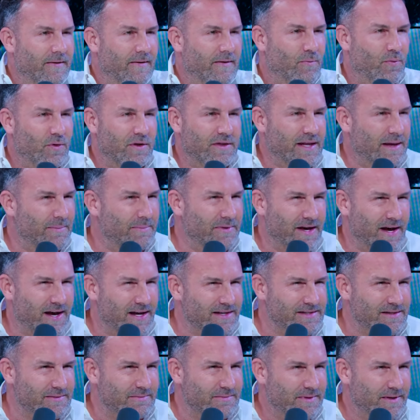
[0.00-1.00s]
Wouldn't that be
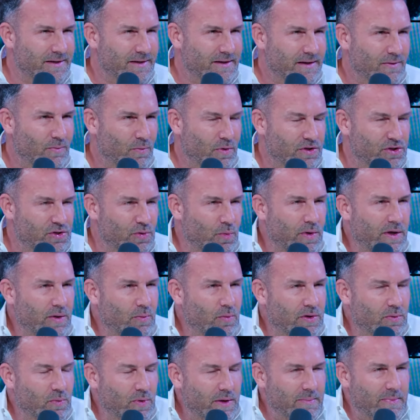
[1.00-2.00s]
awesome? Would that, you, we
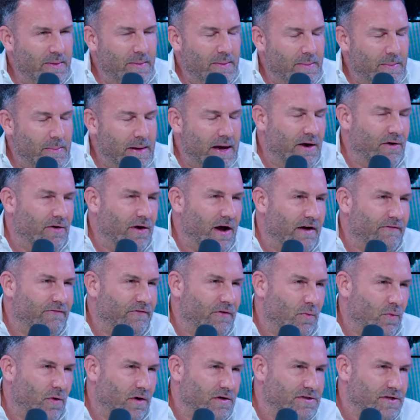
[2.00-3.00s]
would we be better off
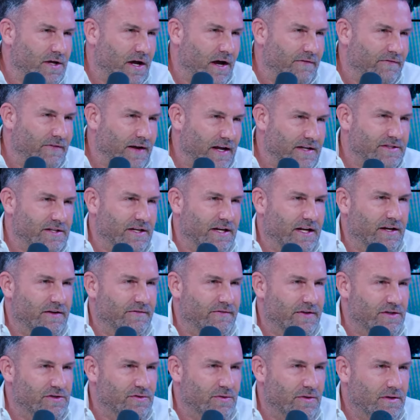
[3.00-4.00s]
or worse off as an
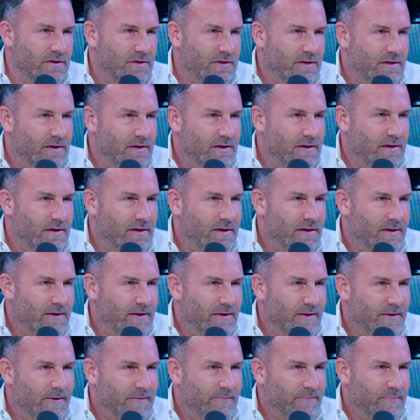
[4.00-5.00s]
individual?
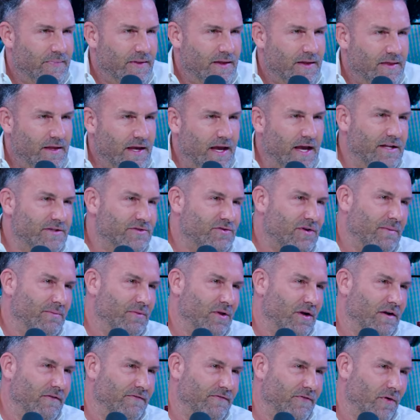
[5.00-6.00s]
The answer I'm
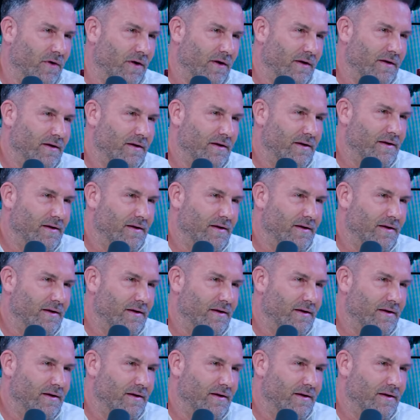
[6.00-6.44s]
looking for.